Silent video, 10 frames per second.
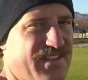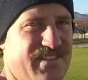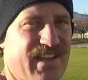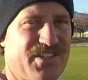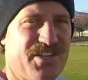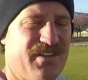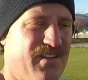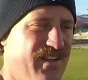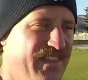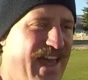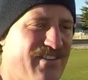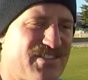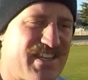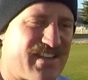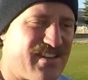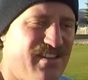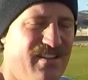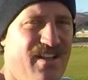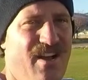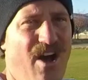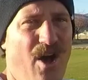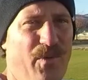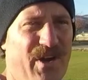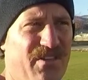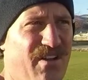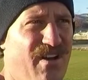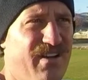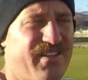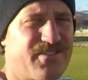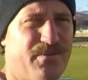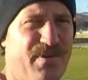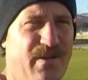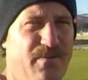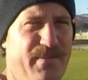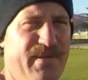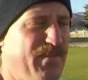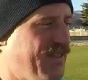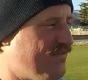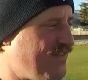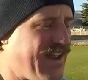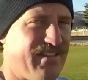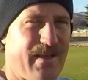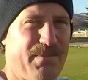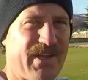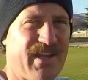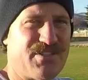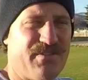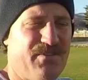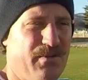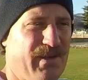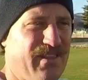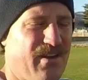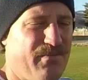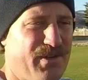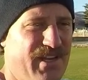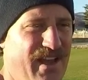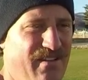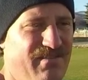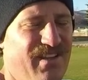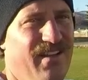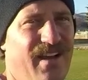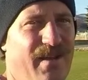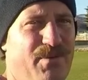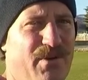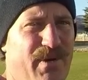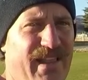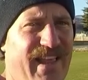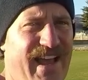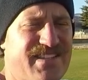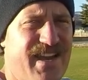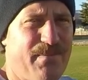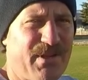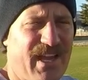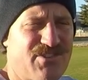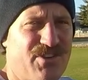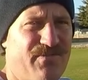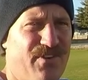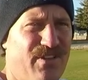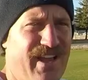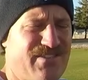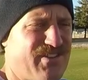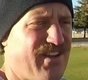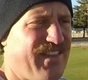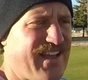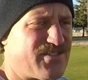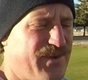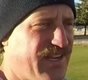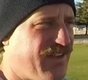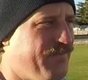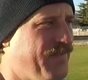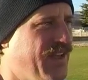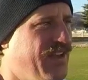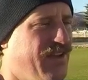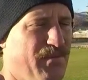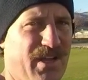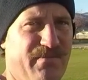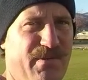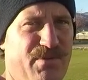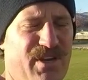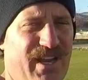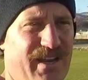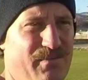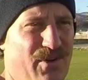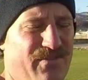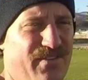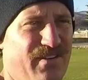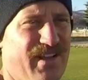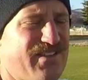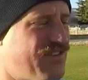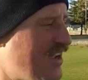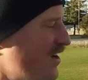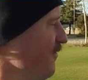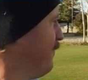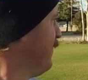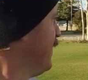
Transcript: section. And that'll sit all winter long. This will probably be the final application of humate that I'll put down. I put my last application of fertilizer down last week. I'm not going to be putting any more fertilizer down.